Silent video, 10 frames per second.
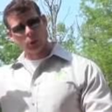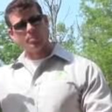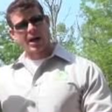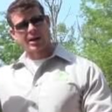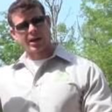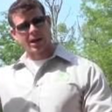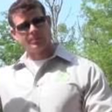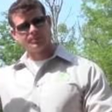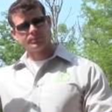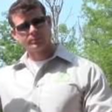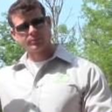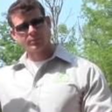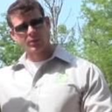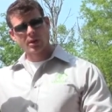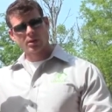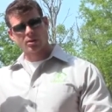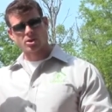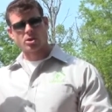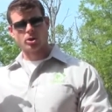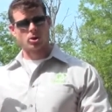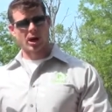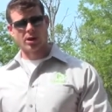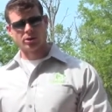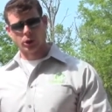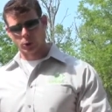loop back up, called ground